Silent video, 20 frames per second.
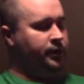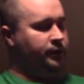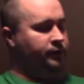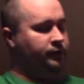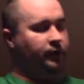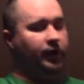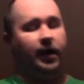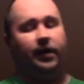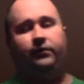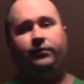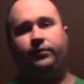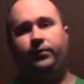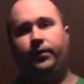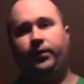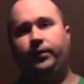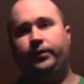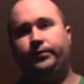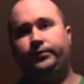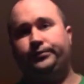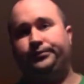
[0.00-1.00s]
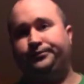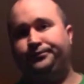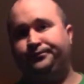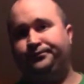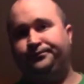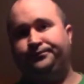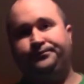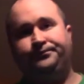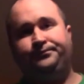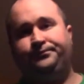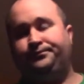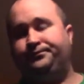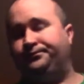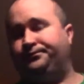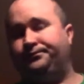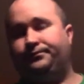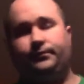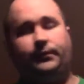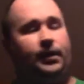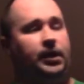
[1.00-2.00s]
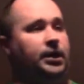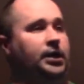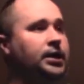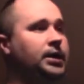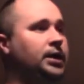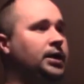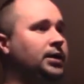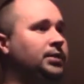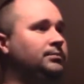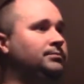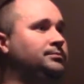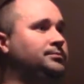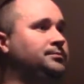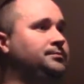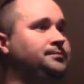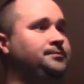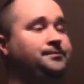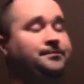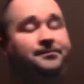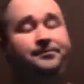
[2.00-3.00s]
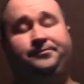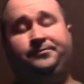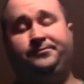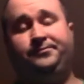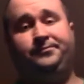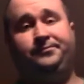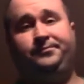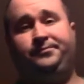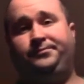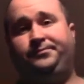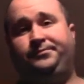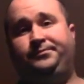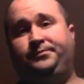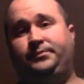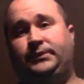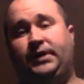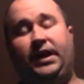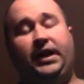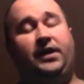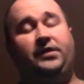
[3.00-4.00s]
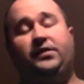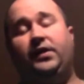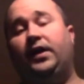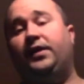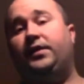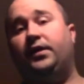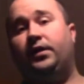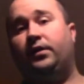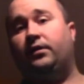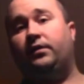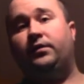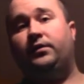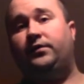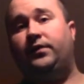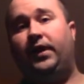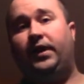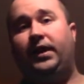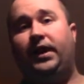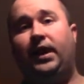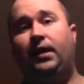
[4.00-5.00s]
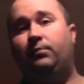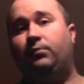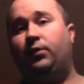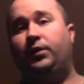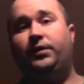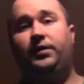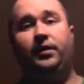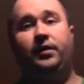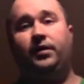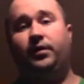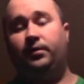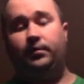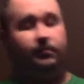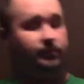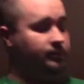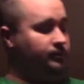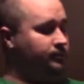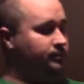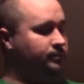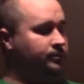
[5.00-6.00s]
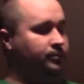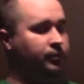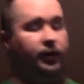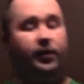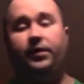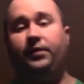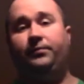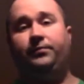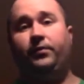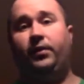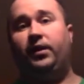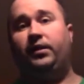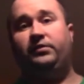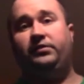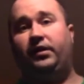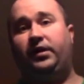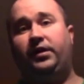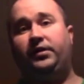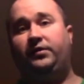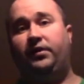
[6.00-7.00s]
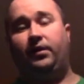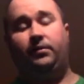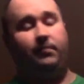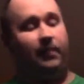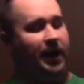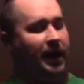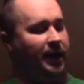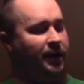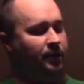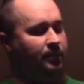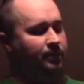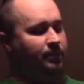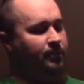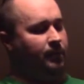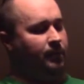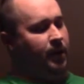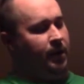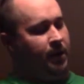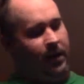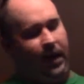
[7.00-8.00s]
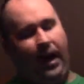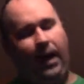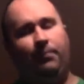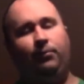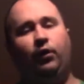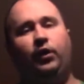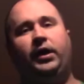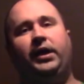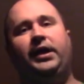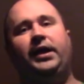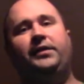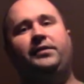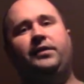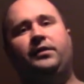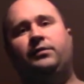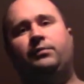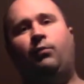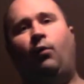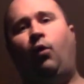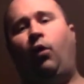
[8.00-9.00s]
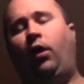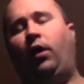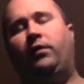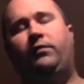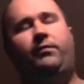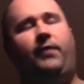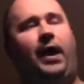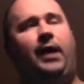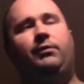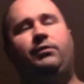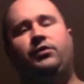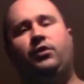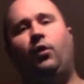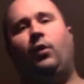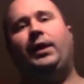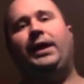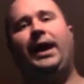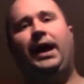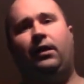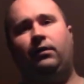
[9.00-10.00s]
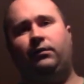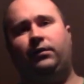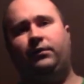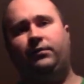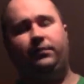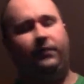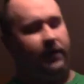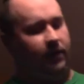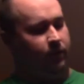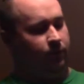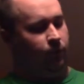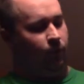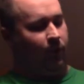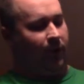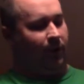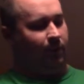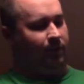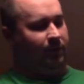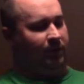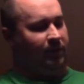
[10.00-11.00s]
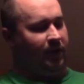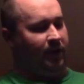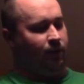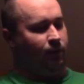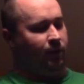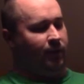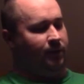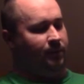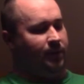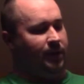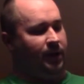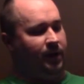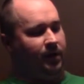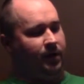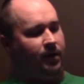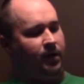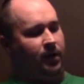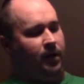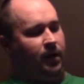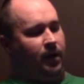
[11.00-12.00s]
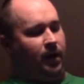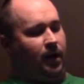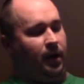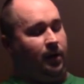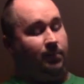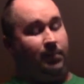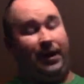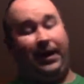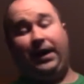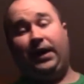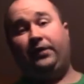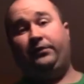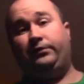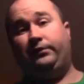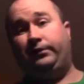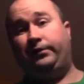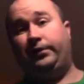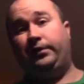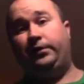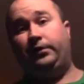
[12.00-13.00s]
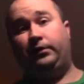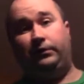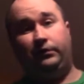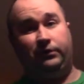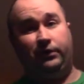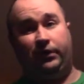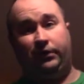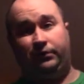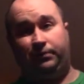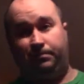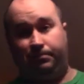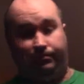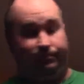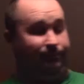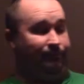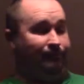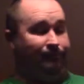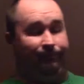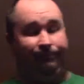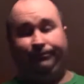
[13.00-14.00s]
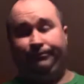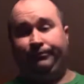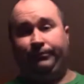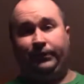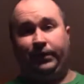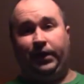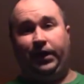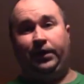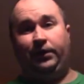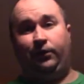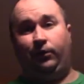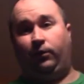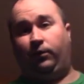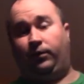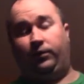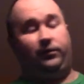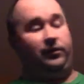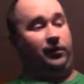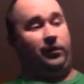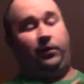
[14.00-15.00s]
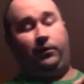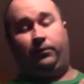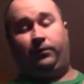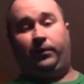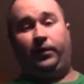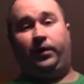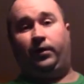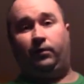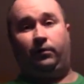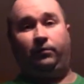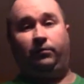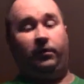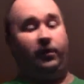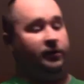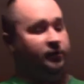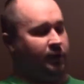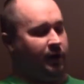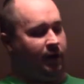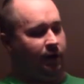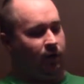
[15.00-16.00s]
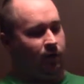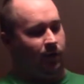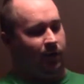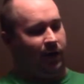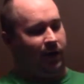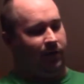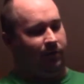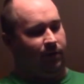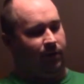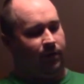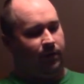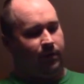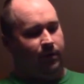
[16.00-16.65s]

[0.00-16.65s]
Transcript: Dried fruit. I guess anything you're going to take camp with you, put in the fridge, it doesn't matter. I'm looking at this more if I was going out in the field, what I would take with me. But I guess you could use this indoors, for your refrigerator or whatever.